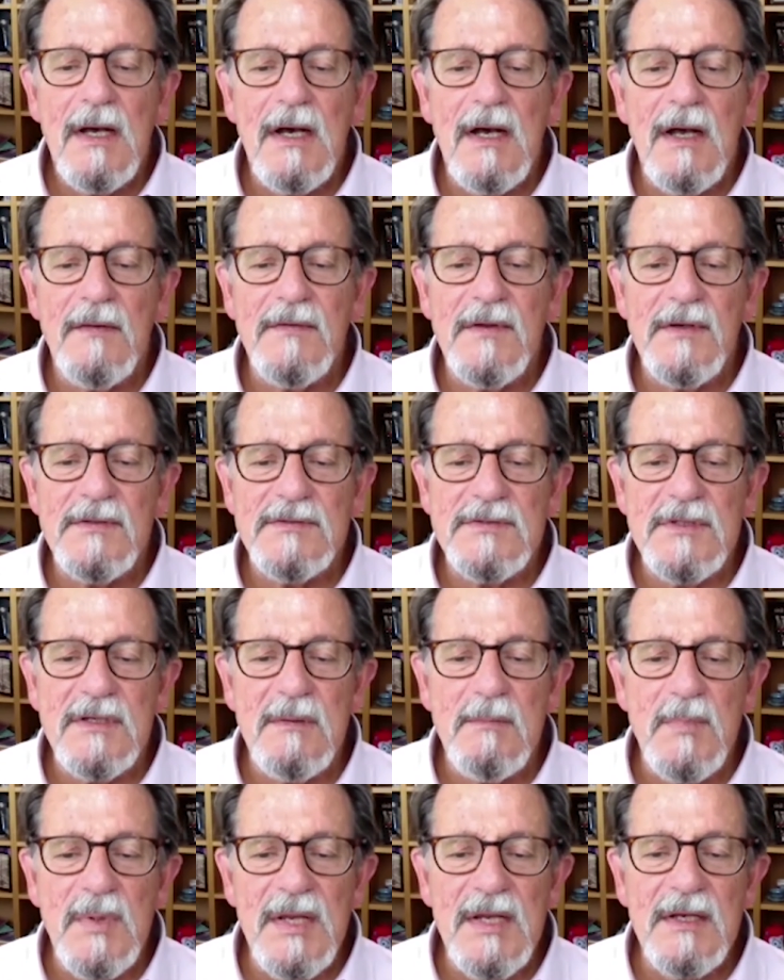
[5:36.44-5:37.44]
there's an
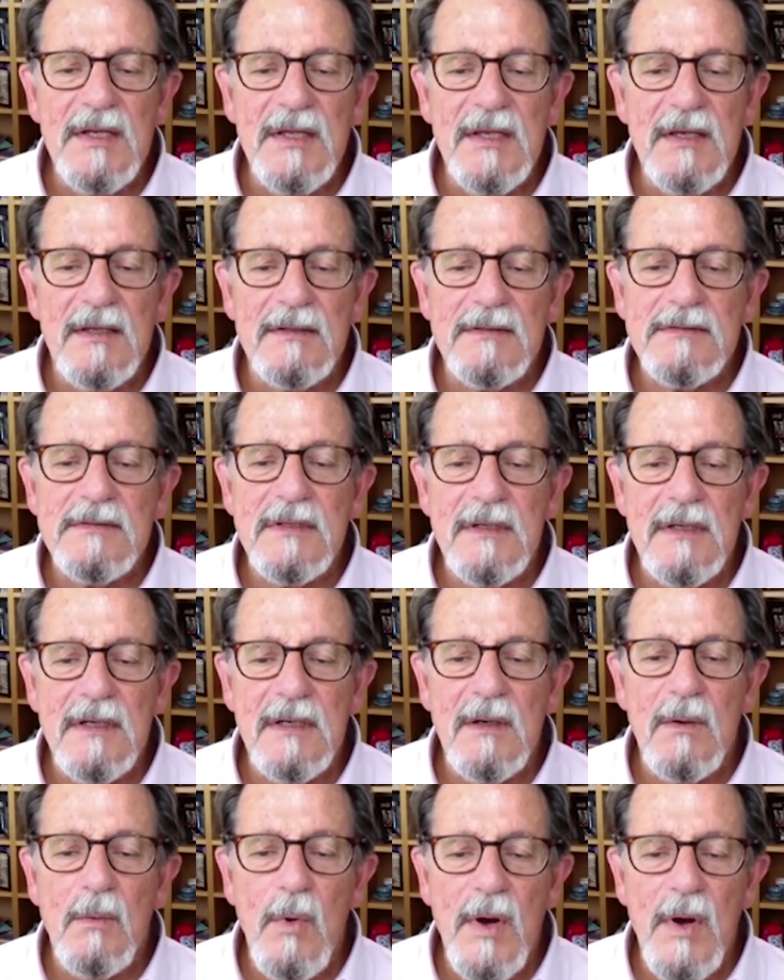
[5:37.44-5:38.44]
immediate
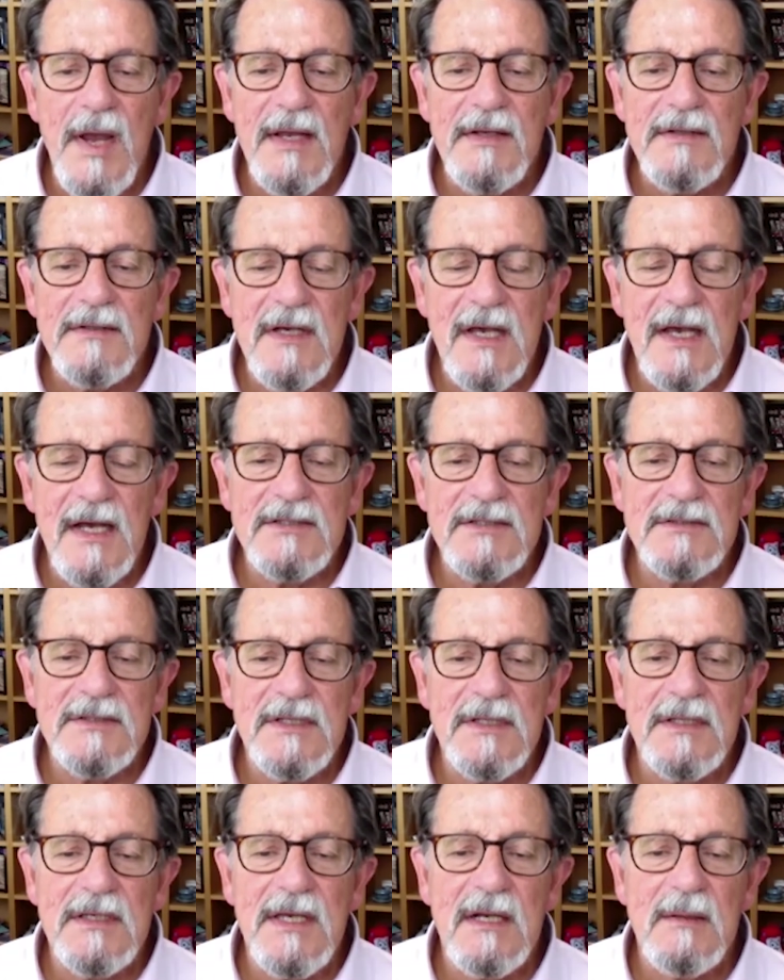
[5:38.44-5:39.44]
way to
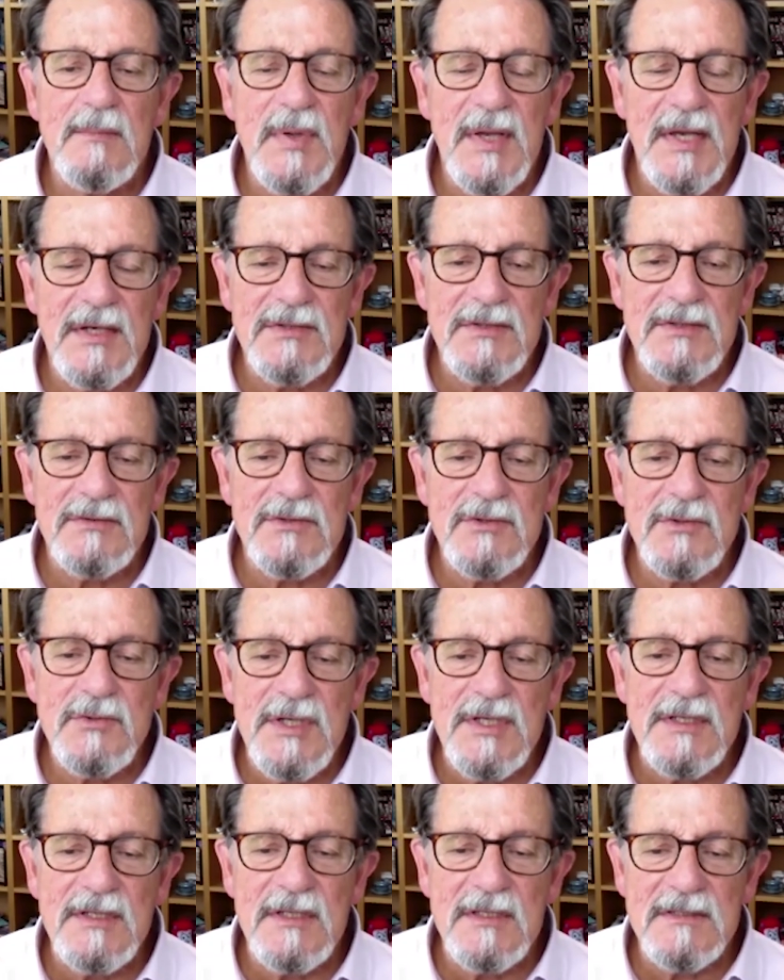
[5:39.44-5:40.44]
actually get a patient
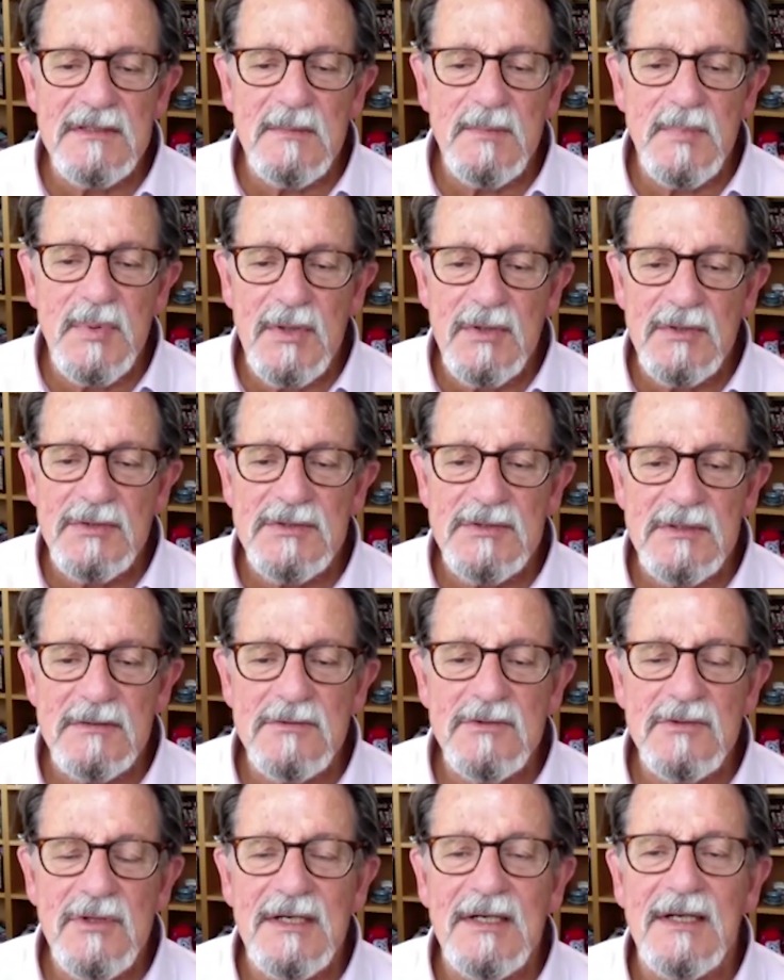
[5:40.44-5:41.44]
treated as opposed to
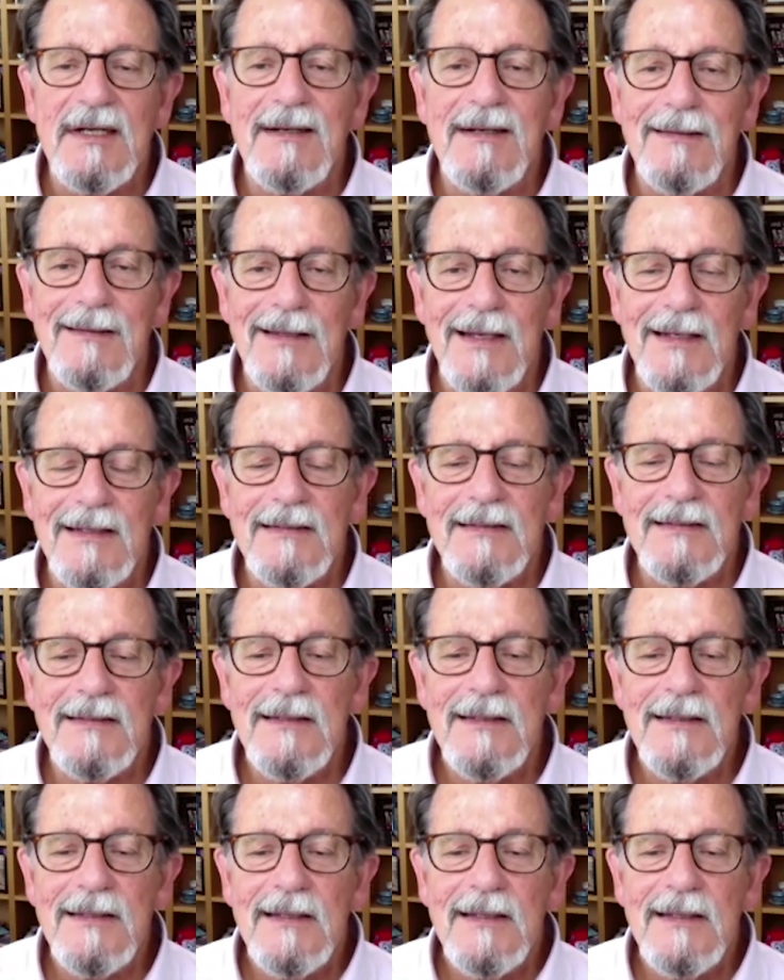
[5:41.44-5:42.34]
trying to collect